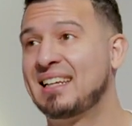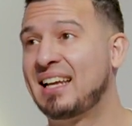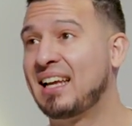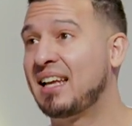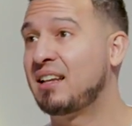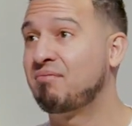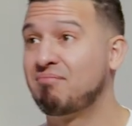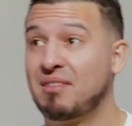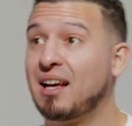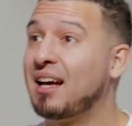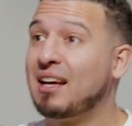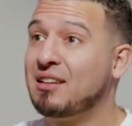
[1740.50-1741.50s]
And,
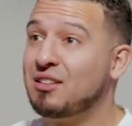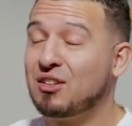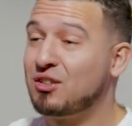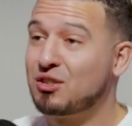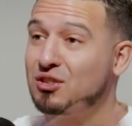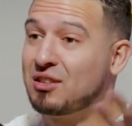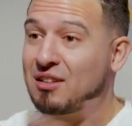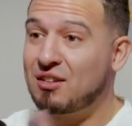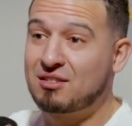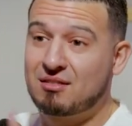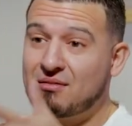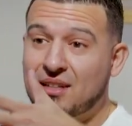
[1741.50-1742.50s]
you know,
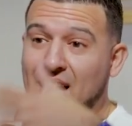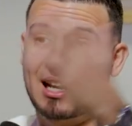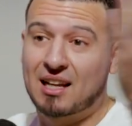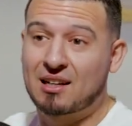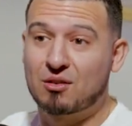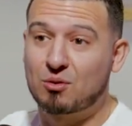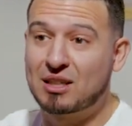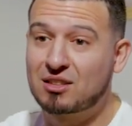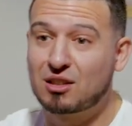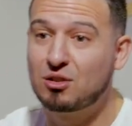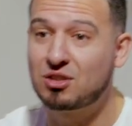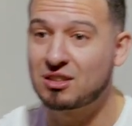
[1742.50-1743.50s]
there's not like a
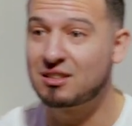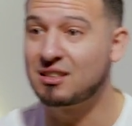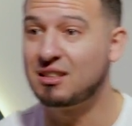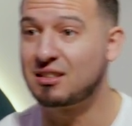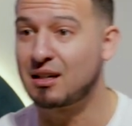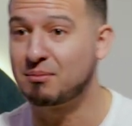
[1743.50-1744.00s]
resolution to this.